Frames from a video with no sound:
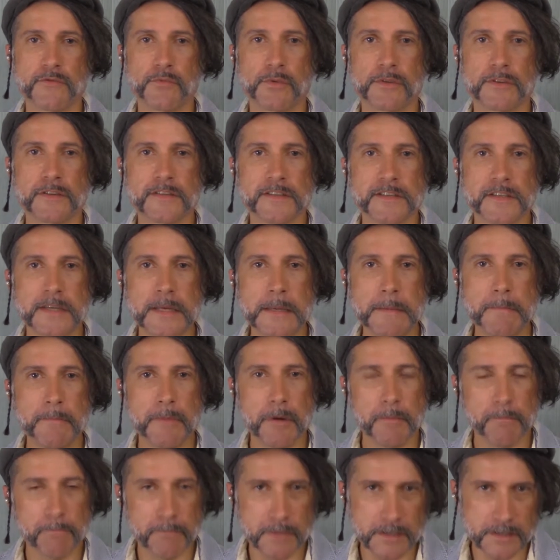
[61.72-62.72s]
will seem
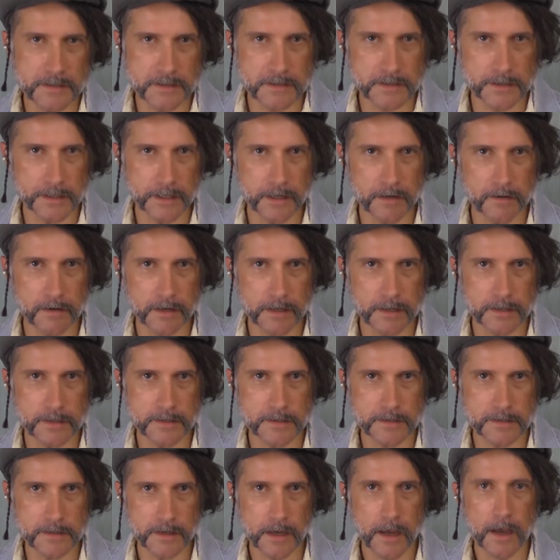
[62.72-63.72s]

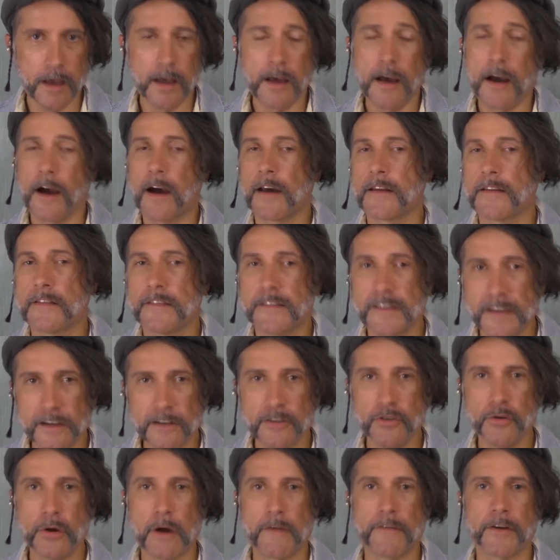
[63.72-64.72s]
mysterious until
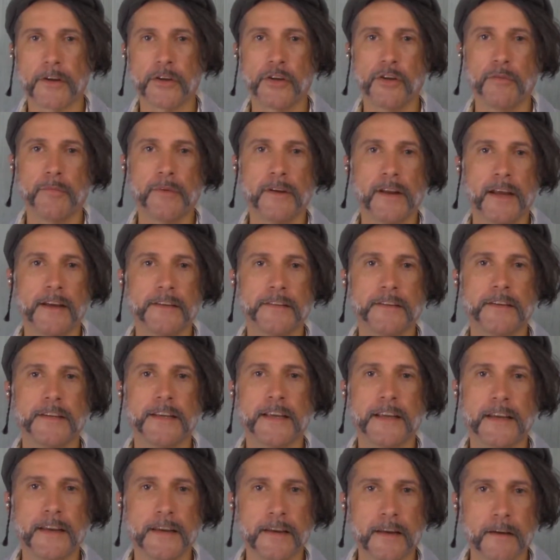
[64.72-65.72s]
you have accumulated
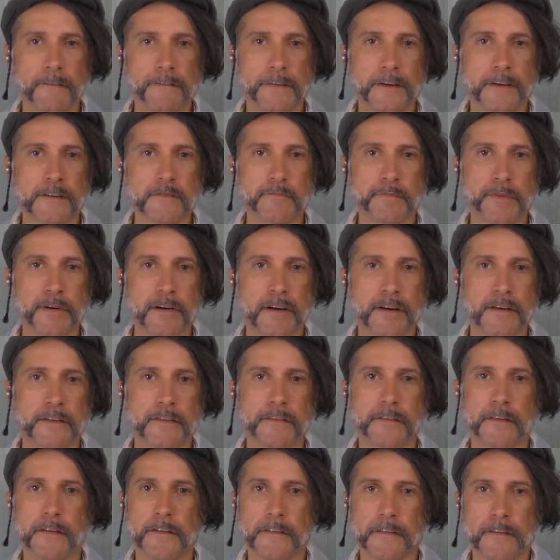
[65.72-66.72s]
enough experience
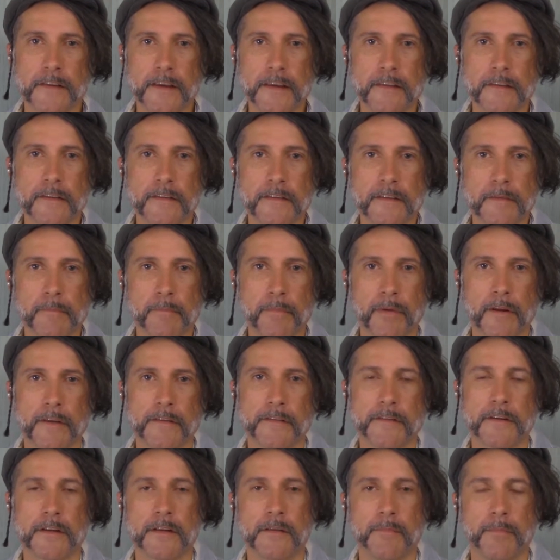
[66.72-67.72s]
to see the
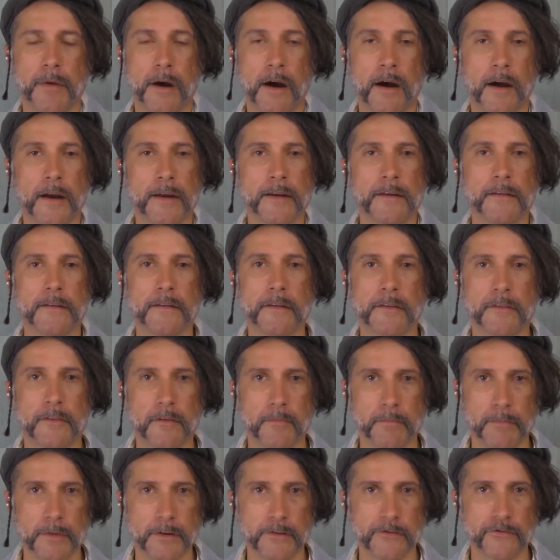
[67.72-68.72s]
simplicity behind the
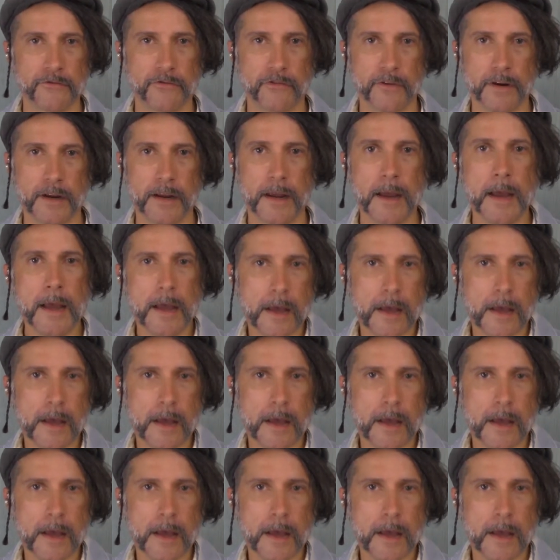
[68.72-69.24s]
mystery,